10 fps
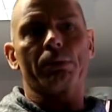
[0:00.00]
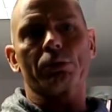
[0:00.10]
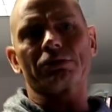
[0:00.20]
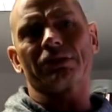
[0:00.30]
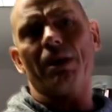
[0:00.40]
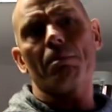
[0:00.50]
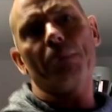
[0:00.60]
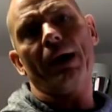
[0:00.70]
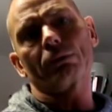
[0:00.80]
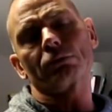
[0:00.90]
was 10
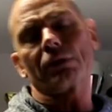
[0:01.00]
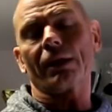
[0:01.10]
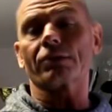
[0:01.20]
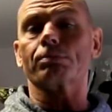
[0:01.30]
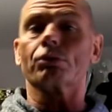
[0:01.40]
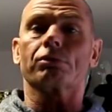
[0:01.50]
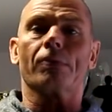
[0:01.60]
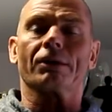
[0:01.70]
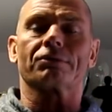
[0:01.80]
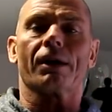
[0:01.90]
pound less muscle
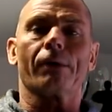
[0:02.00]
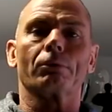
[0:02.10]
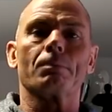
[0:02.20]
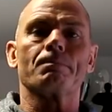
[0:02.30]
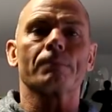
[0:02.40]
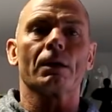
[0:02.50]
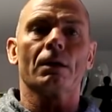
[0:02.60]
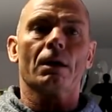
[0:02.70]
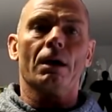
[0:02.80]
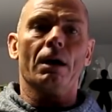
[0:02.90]
mass down
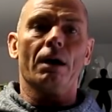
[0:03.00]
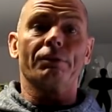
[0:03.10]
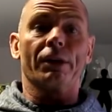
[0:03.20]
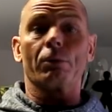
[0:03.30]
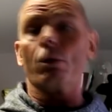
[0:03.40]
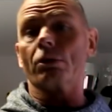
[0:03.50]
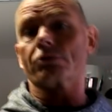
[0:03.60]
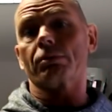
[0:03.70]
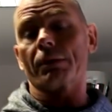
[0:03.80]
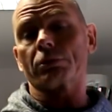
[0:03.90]
than I
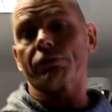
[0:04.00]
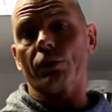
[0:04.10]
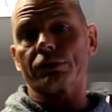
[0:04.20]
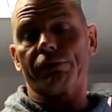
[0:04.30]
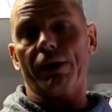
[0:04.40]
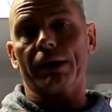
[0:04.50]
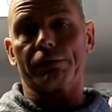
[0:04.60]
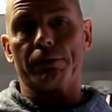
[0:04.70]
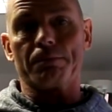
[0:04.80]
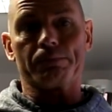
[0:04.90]
was when I was
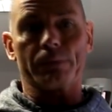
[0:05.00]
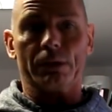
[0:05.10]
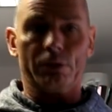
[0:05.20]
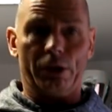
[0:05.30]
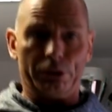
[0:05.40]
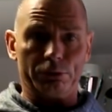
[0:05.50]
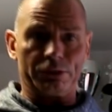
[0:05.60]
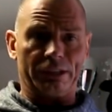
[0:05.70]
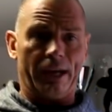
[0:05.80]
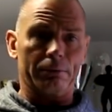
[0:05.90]
45. I used
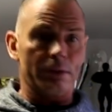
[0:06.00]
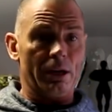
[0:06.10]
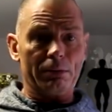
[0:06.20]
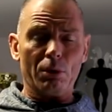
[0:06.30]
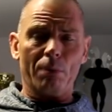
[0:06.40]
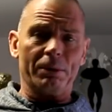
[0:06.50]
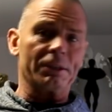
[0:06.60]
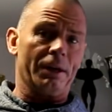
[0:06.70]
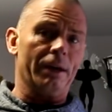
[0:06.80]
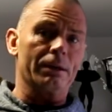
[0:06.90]
to carry, I'm not a
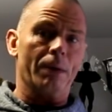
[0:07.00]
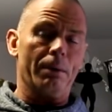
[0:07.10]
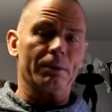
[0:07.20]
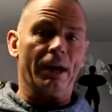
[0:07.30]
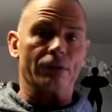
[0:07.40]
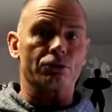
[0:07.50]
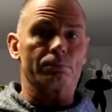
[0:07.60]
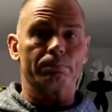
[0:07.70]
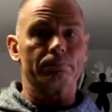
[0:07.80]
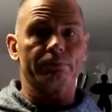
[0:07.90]
big guy, I'm a
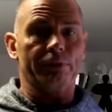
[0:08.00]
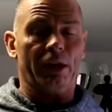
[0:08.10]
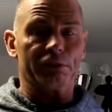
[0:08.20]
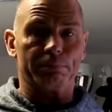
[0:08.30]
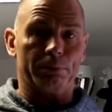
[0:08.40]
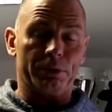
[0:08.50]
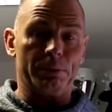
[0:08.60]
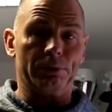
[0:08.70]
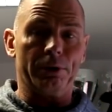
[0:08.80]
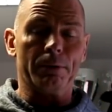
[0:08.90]
natural for life
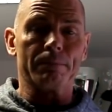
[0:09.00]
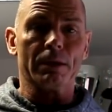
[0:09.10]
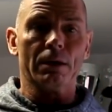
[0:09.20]
bodybuilder,